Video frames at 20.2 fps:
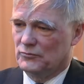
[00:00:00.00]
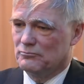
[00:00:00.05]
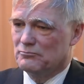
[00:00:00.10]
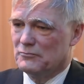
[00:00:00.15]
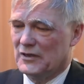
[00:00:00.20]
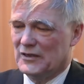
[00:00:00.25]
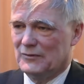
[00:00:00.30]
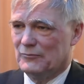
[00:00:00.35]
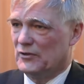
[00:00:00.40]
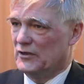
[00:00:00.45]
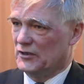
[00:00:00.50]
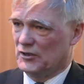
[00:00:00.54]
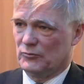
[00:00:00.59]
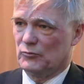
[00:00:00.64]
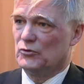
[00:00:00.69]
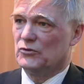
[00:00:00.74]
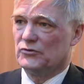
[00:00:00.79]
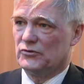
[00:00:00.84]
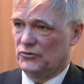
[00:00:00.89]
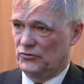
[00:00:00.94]
many, many
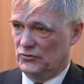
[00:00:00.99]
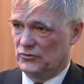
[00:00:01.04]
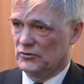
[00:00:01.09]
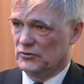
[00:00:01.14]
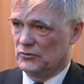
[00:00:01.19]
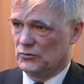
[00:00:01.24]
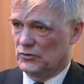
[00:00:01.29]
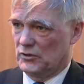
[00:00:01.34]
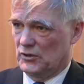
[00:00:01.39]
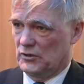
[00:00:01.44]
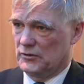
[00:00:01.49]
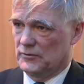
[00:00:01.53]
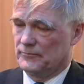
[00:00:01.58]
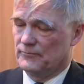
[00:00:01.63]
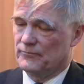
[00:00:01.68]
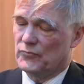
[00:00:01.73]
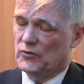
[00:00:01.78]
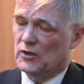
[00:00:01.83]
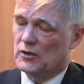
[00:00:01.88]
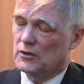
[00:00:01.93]
communities in the
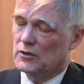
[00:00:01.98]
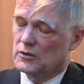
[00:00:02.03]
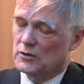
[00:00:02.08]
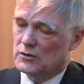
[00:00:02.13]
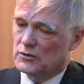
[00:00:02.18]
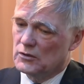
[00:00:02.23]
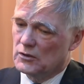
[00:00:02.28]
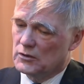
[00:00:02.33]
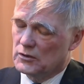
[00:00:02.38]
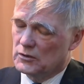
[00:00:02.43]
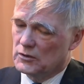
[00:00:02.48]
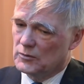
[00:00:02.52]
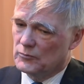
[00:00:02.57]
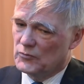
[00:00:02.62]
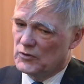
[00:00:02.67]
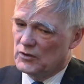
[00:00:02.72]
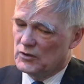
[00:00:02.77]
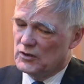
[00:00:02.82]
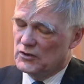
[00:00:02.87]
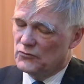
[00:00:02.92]

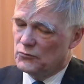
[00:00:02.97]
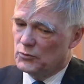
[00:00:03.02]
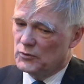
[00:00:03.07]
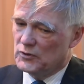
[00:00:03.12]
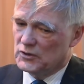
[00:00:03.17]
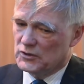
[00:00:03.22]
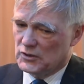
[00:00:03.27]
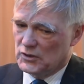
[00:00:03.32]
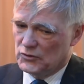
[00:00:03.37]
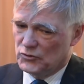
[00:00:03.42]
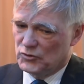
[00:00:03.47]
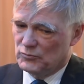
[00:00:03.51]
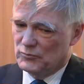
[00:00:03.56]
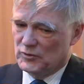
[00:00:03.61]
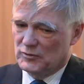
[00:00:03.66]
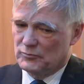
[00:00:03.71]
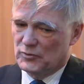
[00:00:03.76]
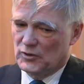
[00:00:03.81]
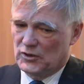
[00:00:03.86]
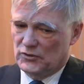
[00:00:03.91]
UK. If we are going to
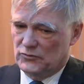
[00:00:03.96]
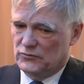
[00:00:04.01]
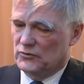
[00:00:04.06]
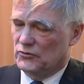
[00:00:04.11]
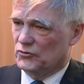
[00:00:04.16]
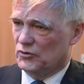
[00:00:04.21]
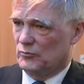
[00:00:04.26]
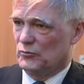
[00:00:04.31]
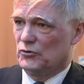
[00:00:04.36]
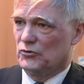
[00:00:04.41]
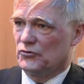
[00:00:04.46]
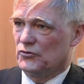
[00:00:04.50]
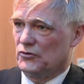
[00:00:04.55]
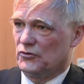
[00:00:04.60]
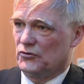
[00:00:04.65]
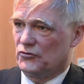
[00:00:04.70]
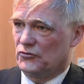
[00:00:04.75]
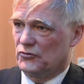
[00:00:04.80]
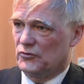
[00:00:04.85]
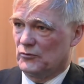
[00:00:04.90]
be part of those
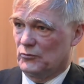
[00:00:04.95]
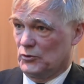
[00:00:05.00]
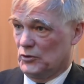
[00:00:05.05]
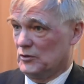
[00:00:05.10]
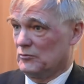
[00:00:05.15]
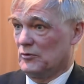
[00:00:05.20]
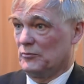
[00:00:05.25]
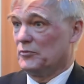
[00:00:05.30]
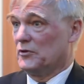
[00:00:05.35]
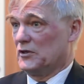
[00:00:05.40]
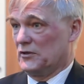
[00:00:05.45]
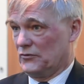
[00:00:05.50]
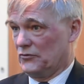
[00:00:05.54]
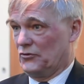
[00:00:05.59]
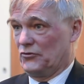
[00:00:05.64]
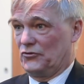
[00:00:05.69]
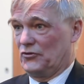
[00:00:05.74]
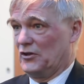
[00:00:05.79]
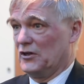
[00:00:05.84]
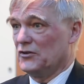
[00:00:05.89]
communities, if we're going to be part of
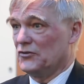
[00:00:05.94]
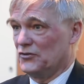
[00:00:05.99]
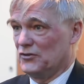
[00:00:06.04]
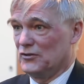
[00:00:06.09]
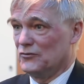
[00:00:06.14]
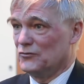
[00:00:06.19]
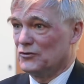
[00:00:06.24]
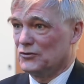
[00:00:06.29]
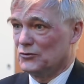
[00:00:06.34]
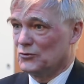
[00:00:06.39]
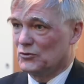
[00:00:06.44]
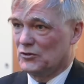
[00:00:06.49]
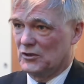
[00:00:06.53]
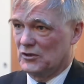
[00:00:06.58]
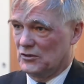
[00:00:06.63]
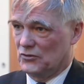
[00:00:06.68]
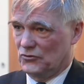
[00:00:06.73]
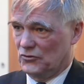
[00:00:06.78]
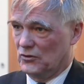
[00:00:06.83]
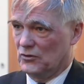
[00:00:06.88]
society in the
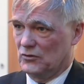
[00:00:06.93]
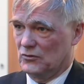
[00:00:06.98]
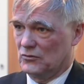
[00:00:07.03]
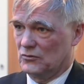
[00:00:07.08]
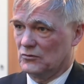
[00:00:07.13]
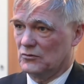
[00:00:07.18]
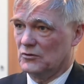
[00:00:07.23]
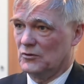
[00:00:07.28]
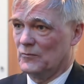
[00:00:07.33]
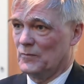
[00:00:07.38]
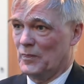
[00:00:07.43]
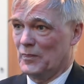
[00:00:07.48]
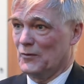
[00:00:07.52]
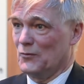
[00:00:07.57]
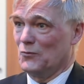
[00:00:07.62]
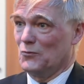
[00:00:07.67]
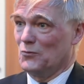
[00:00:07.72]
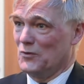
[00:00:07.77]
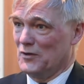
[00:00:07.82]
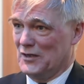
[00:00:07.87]
UK as a whole,
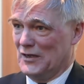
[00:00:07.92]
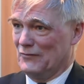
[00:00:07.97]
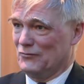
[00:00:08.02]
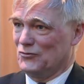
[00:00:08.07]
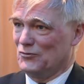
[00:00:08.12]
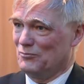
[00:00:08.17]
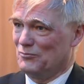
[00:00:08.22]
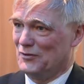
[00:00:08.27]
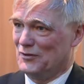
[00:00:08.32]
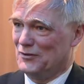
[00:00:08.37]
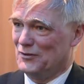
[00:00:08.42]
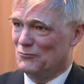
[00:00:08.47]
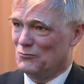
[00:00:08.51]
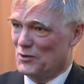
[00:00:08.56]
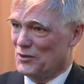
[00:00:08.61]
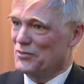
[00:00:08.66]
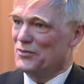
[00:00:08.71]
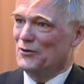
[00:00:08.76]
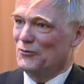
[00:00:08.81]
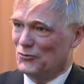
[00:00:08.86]
we have to be
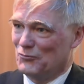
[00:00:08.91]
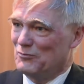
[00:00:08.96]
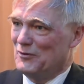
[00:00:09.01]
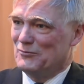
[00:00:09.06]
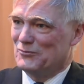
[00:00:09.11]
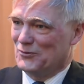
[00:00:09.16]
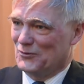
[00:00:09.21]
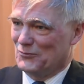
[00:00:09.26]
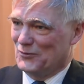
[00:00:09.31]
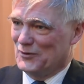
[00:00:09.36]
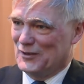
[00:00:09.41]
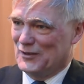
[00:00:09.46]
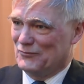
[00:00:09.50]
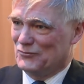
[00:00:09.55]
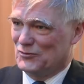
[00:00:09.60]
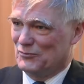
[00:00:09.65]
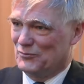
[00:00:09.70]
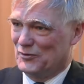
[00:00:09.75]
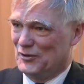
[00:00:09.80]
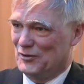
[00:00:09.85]
with those people. We
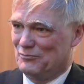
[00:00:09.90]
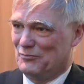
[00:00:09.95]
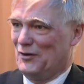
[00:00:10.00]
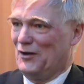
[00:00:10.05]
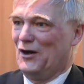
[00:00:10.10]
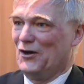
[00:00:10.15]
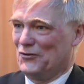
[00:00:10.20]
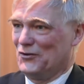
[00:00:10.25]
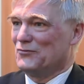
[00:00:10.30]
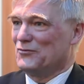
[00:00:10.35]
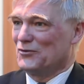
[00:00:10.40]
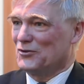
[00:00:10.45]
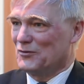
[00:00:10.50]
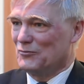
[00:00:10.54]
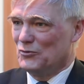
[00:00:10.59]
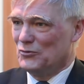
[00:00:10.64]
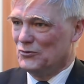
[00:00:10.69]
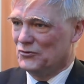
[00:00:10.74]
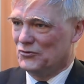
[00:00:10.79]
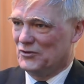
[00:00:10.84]
have to be part of the
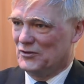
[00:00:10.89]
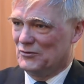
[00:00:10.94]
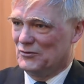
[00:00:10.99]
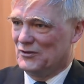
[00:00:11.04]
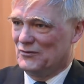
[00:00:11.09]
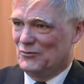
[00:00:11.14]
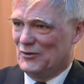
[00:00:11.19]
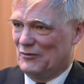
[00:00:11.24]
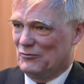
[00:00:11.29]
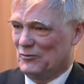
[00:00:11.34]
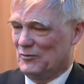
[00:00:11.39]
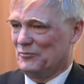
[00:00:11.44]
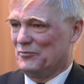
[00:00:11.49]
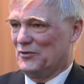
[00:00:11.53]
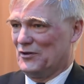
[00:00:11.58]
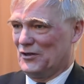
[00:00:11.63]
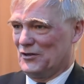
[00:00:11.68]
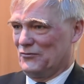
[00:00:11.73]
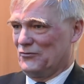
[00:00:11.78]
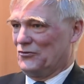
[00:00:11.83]
community. We have to be
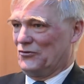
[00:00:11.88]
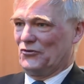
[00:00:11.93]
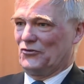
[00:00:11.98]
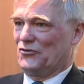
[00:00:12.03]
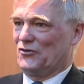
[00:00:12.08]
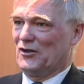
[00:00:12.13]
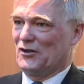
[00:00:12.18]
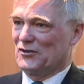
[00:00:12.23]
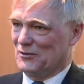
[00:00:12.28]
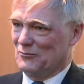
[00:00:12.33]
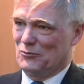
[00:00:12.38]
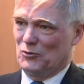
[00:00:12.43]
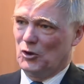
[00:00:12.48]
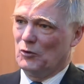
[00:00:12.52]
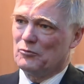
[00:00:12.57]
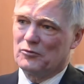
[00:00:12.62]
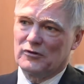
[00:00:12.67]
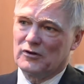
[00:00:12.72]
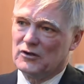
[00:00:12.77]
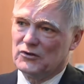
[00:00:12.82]
part of the society we
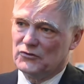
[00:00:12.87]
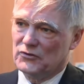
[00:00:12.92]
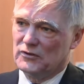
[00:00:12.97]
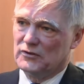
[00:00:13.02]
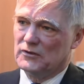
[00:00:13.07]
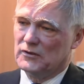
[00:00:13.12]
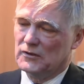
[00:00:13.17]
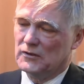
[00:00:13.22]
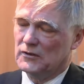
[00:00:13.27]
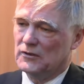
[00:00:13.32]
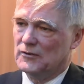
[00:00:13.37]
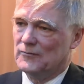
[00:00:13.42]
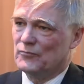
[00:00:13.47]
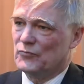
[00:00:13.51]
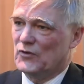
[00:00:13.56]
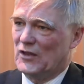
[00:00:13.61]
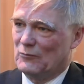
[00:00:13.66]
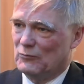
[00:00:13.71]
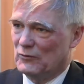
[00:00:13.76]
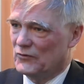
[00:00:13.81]
operate in.
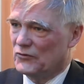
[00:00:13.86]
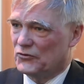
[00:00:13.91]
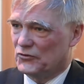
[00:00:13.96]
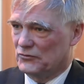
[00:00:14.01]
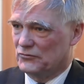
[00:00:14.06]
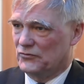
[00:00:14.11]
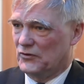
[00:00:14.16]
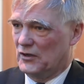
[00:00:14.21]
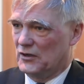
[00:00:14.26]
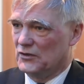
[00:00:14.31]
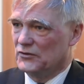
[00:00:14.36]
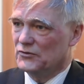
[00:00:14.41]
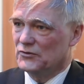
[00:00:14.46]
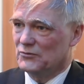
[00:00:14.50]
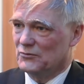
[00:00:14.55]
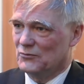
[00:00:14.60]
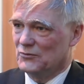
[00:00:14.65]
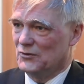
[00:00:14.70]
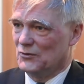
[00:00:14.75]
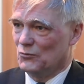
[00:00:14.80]
And when there's a flood,
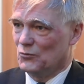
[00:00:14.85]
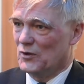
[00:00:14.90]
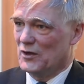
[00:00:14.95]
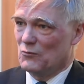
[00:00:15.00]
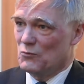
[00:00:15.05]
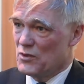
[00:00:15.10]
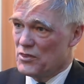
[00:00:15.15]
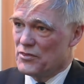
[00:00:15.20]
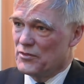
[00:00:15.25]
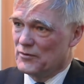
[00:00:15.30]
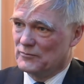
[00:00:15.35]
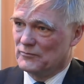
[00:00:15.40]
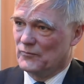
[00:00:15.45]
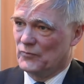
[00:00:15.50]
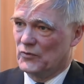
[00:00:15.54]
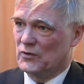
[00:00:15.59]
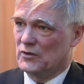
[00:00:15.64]
we're with them.